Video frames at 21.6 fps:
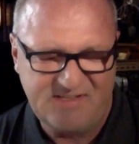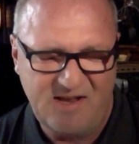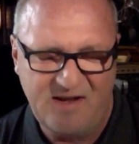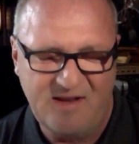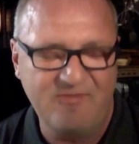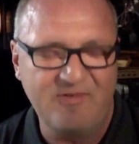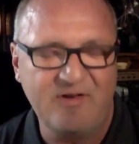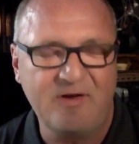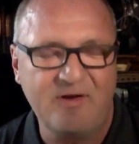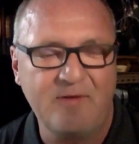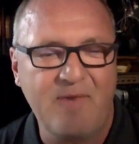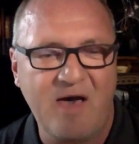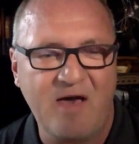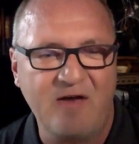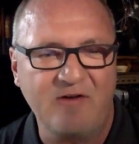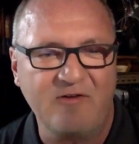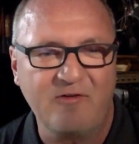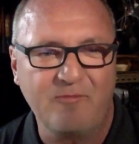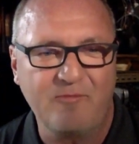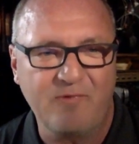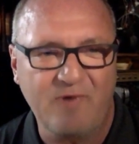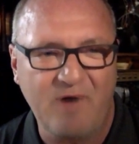It's not even a
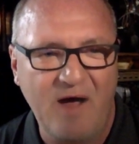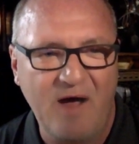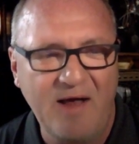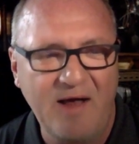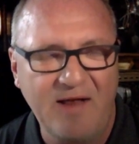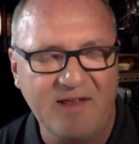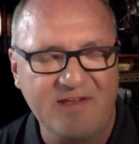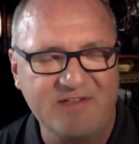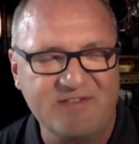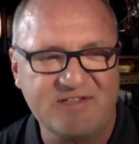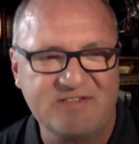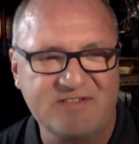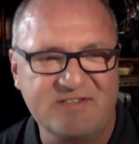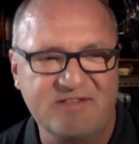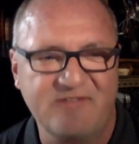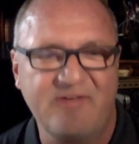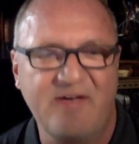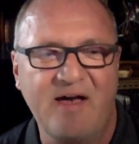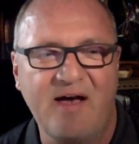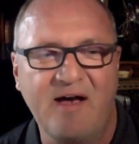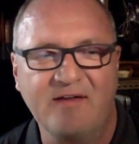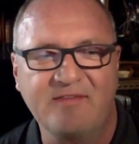matter of pride. It's
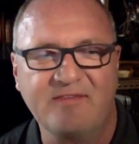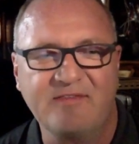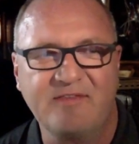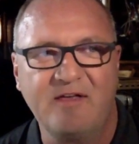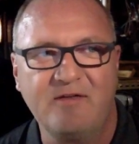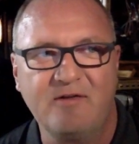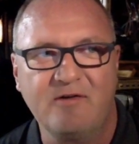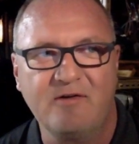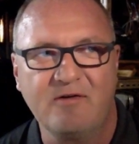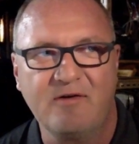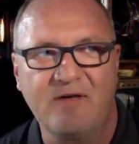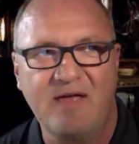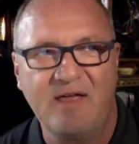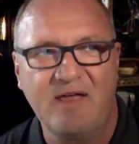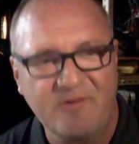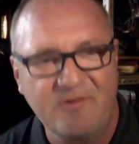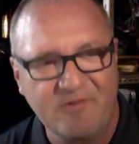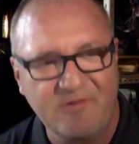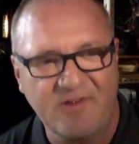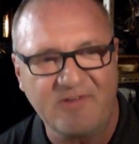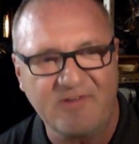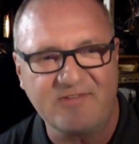just the fact that you're
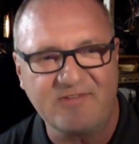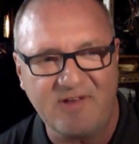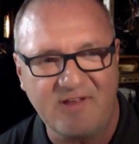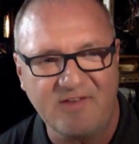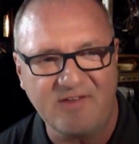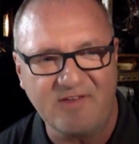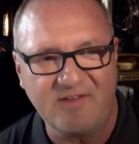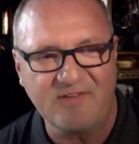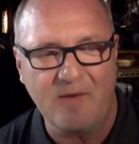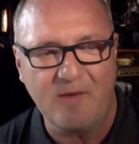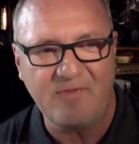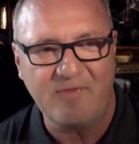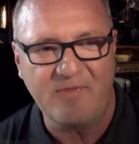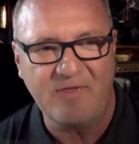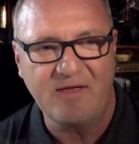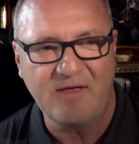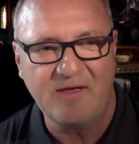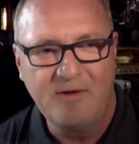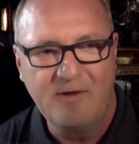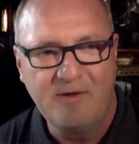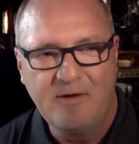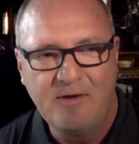interested in
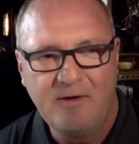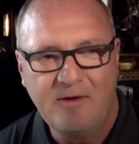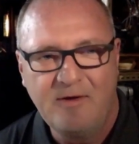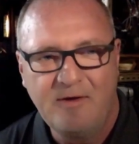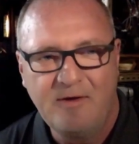something.